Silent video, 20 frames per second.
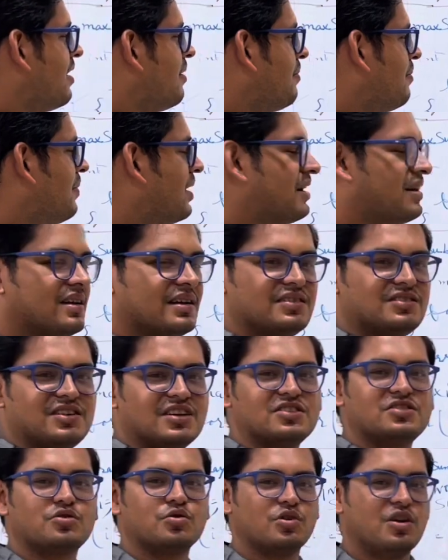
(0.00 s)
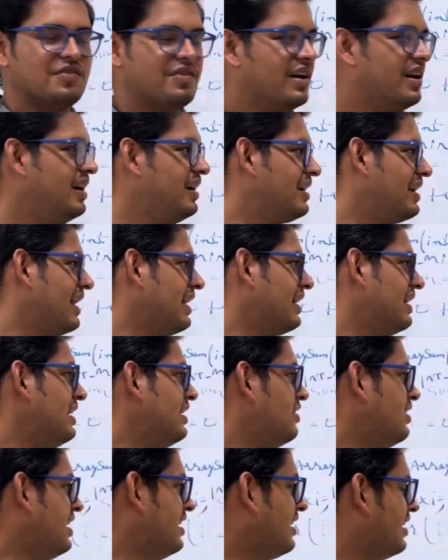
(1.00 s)
But just to give a hint, like
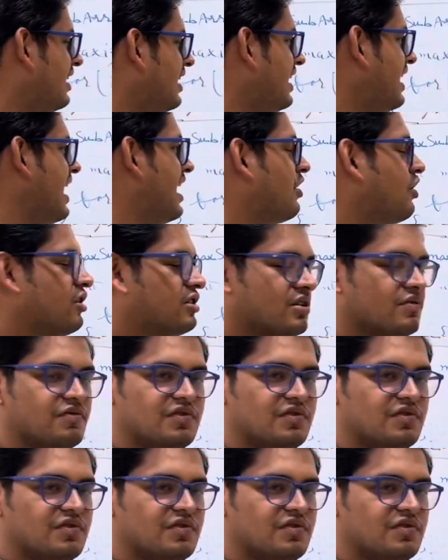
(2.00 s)
in greedy algorithm,